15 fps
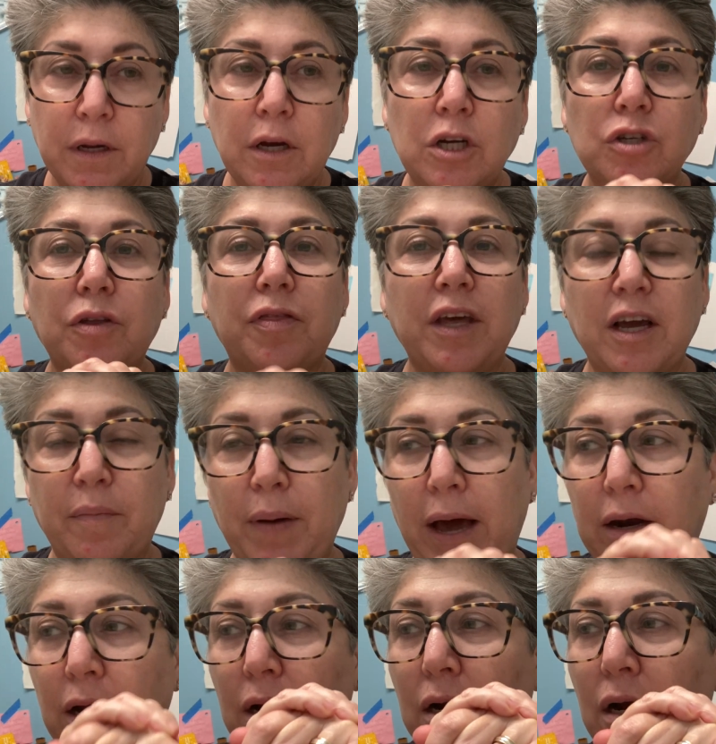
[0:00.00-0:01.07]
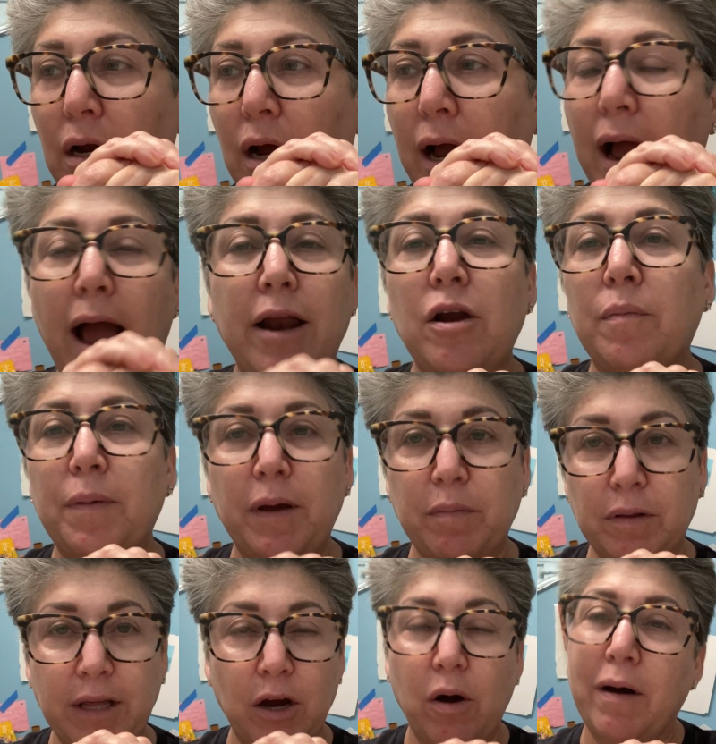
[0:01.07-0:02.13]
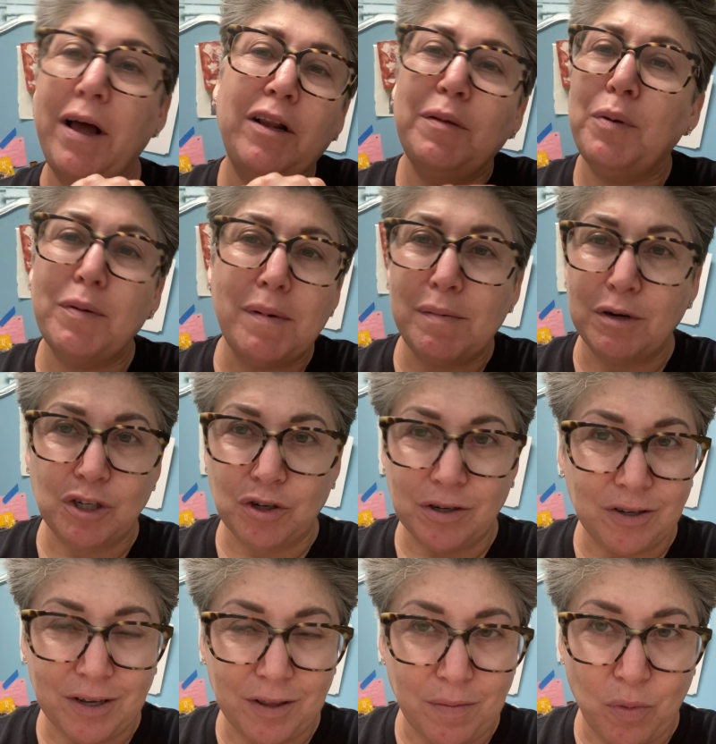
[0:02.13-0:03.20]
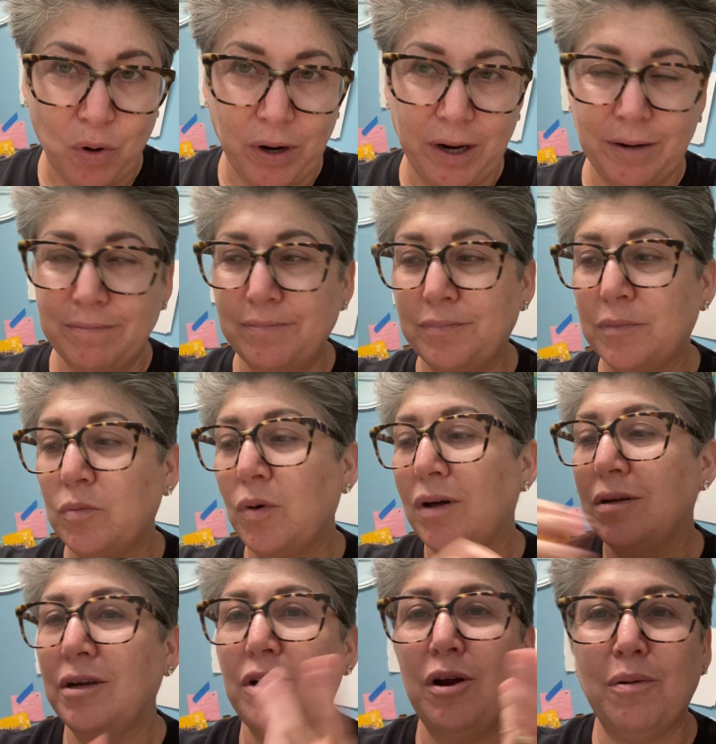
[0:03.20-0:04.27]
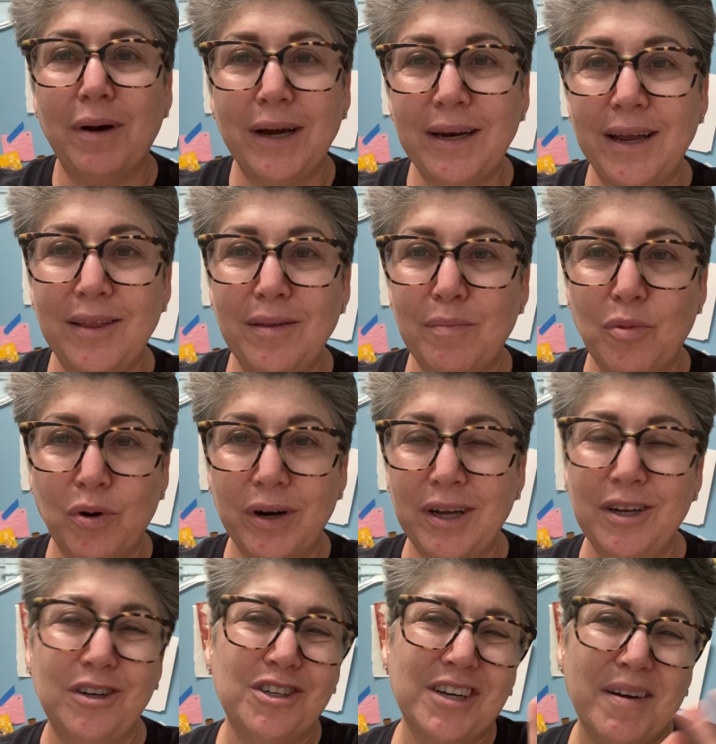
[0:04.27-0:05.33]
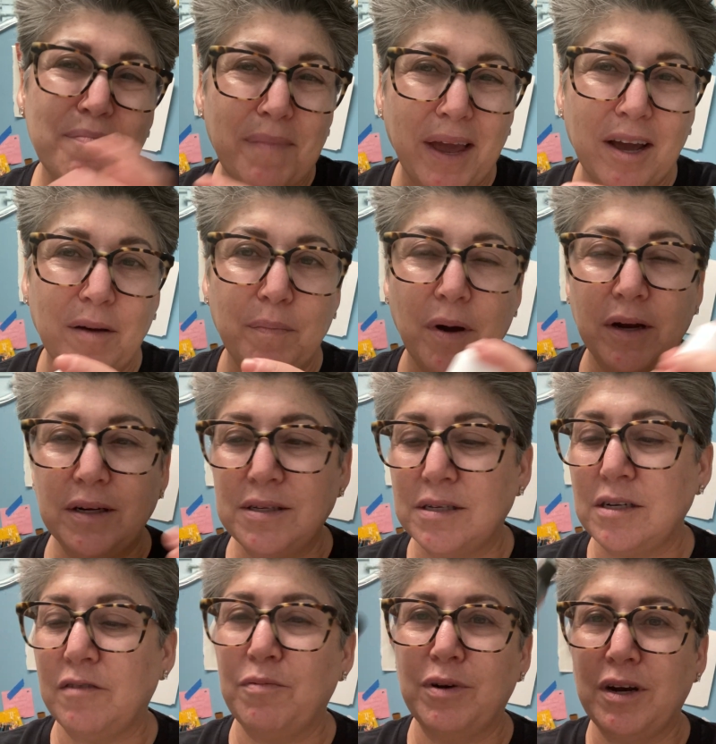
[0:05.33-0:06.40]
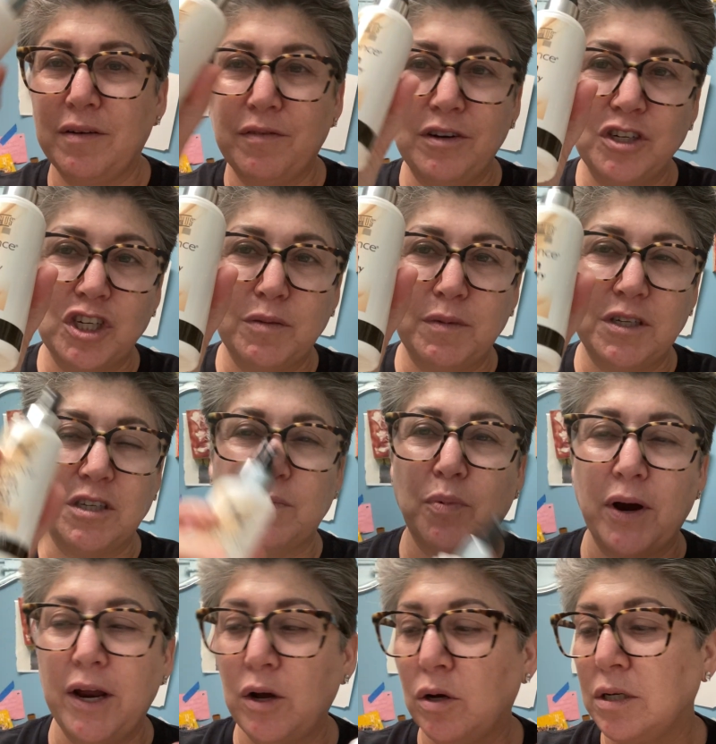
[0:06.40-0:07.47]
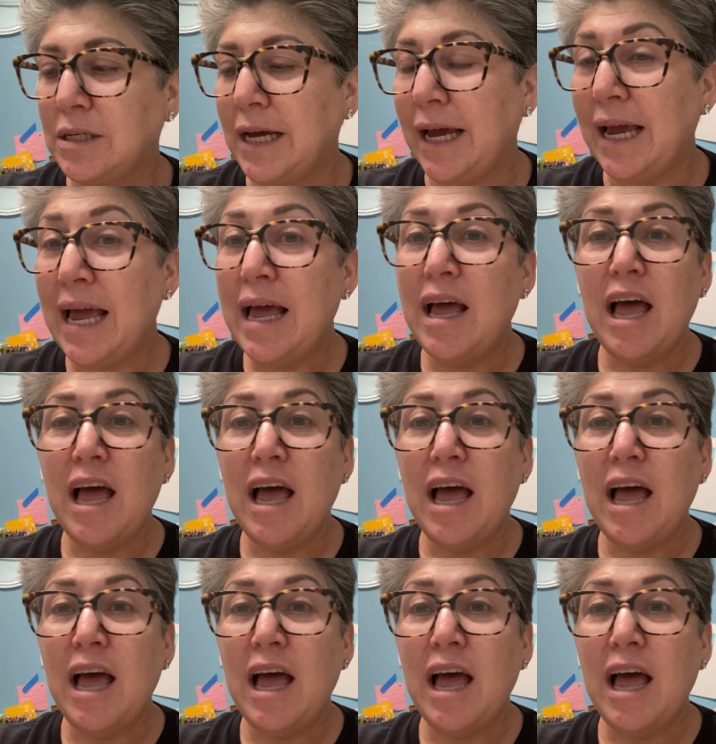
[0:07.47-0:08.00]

So think about it. I, I know people, they go, I only put my moisturizer on in the morning. Well, you know what? In the morning, you should have makeup on and stuff, whatever. You should be spraying all day.